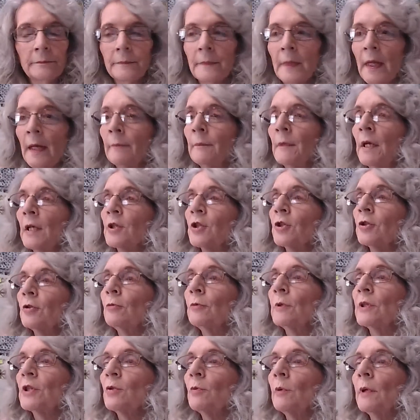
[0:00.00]
I'm not sure
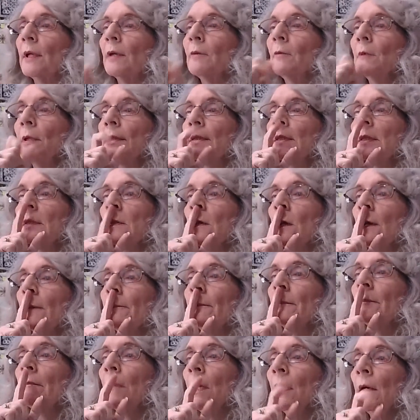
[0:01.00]
which one it was, so
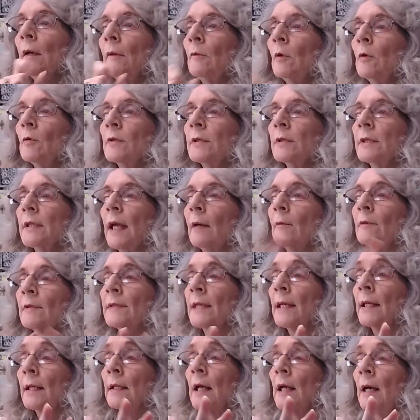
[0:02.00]
I won't say. I was
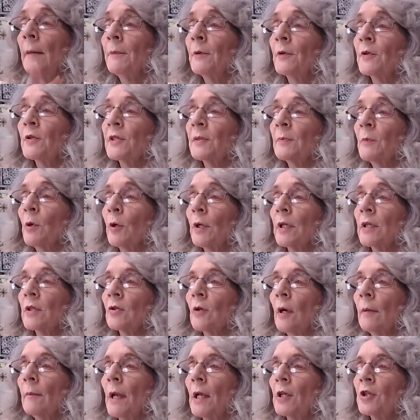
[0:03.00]
at a couple this morning,
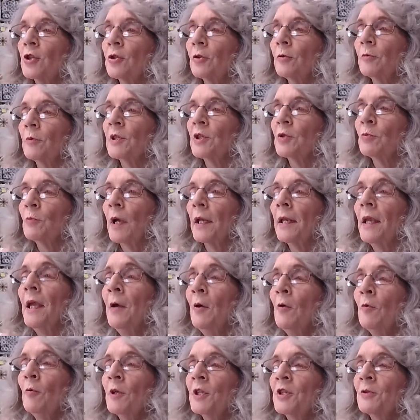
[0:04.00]
so I'm not sure which
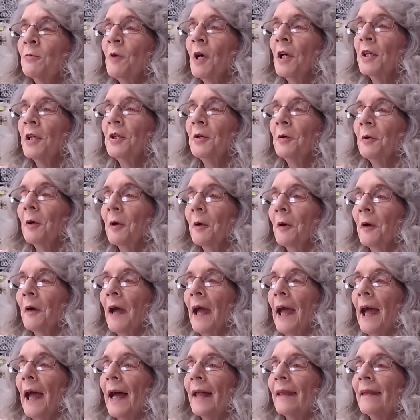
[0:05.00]
one you were
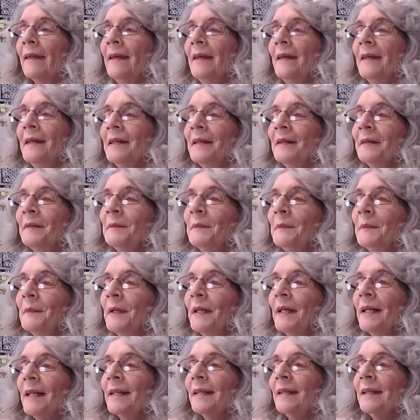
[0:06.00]
at.
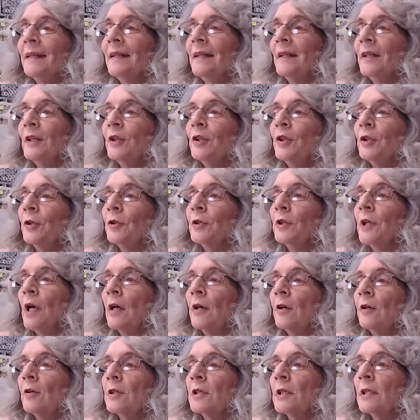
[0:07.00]
But you're
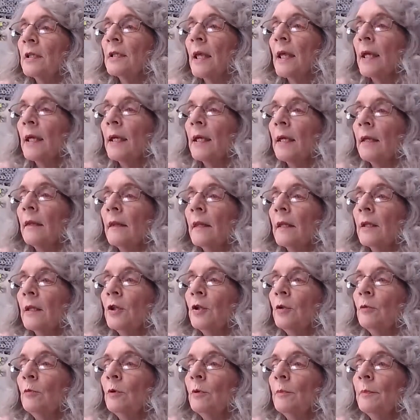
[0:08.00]
younger today than
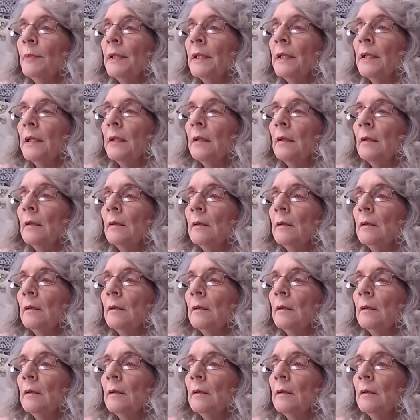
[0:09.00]
you will be.